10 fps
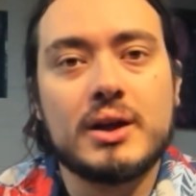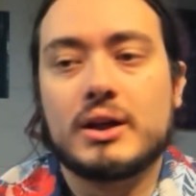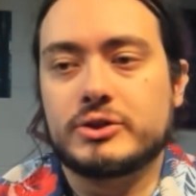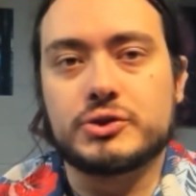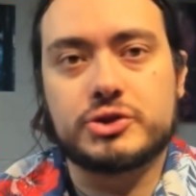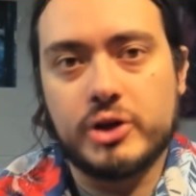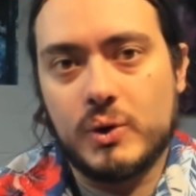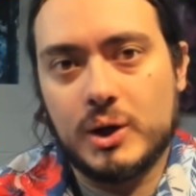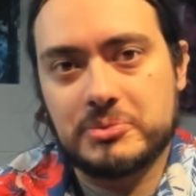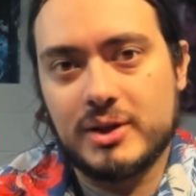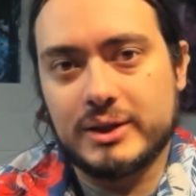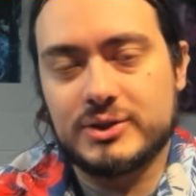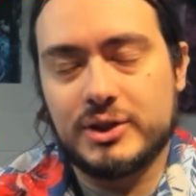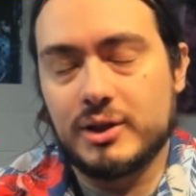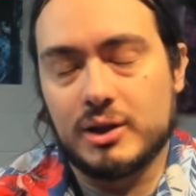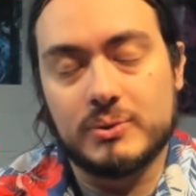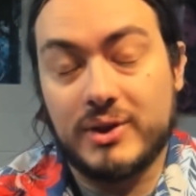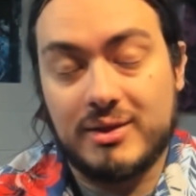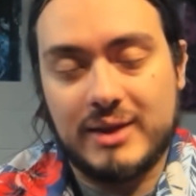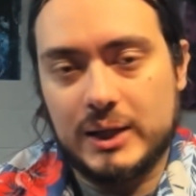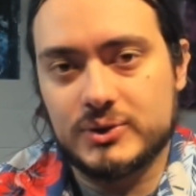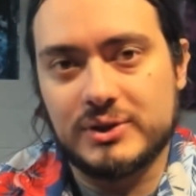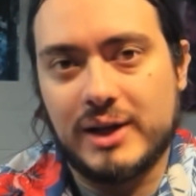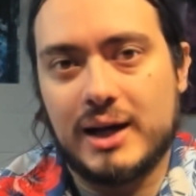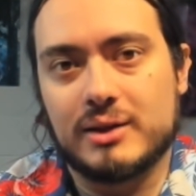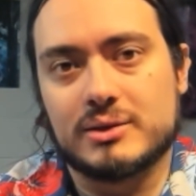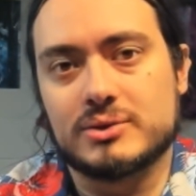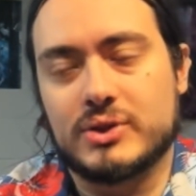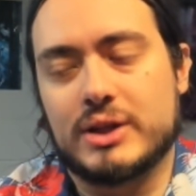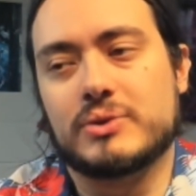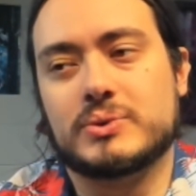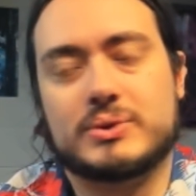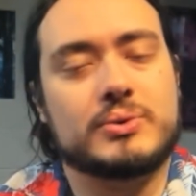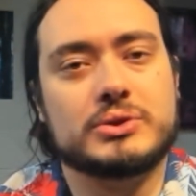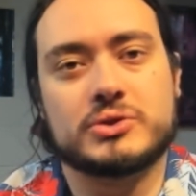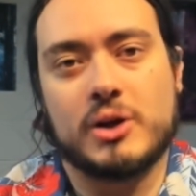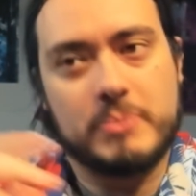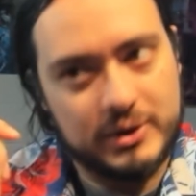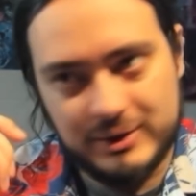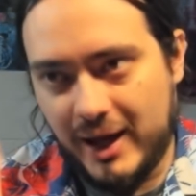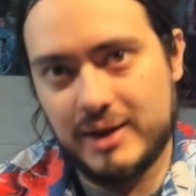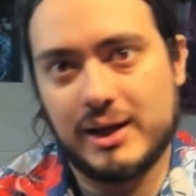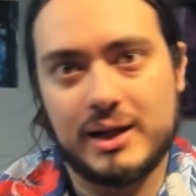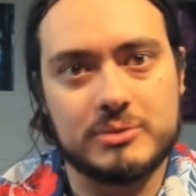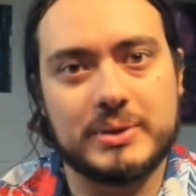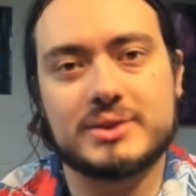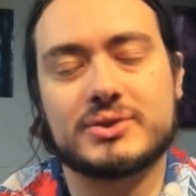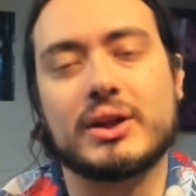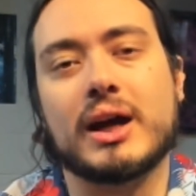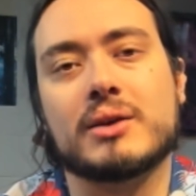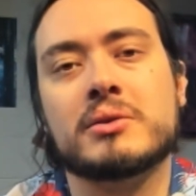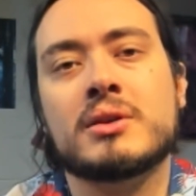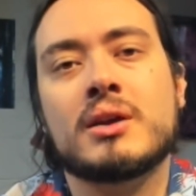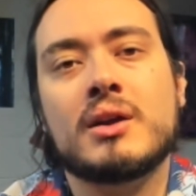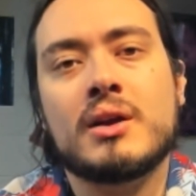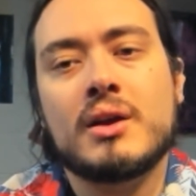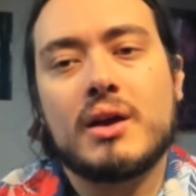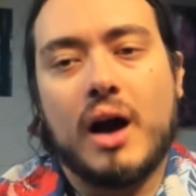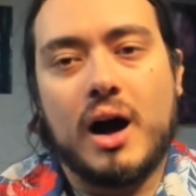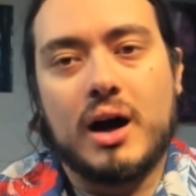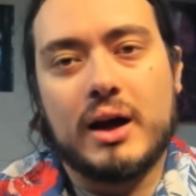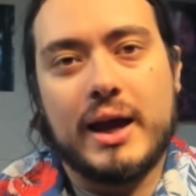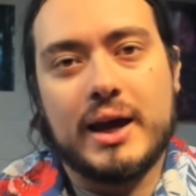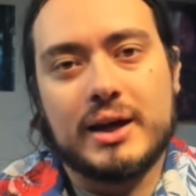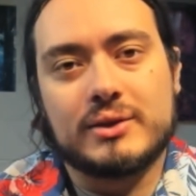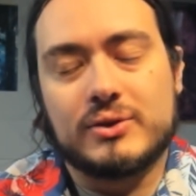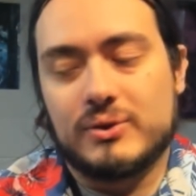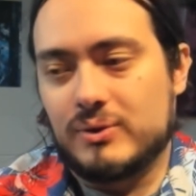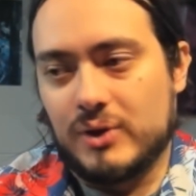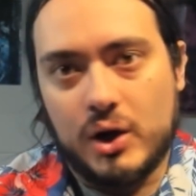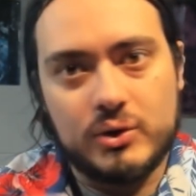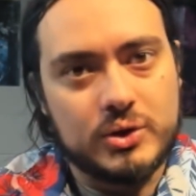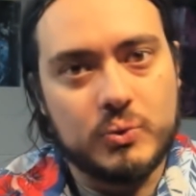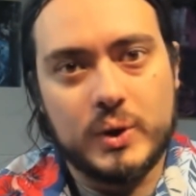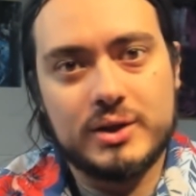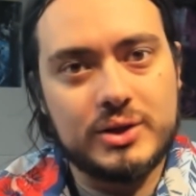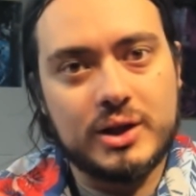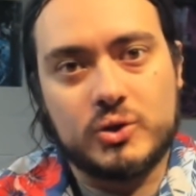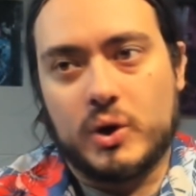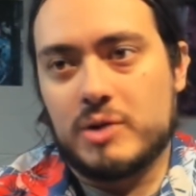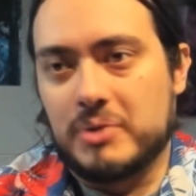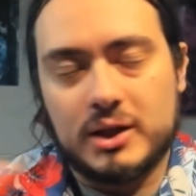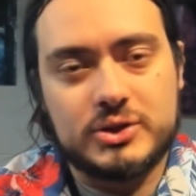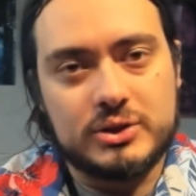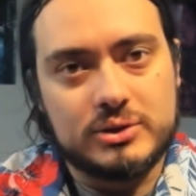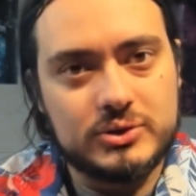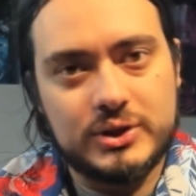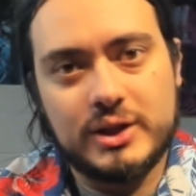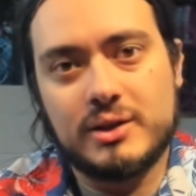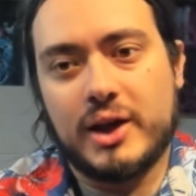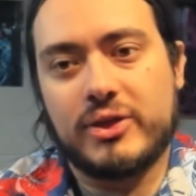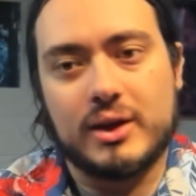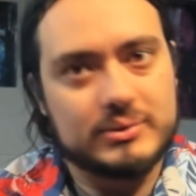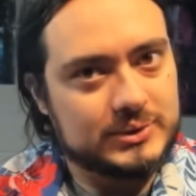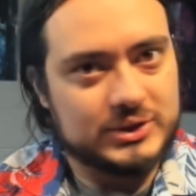You show up to the casino with $1,000 and you start putting $10 bets down, and you win, you get $20. You lose, you get nothing.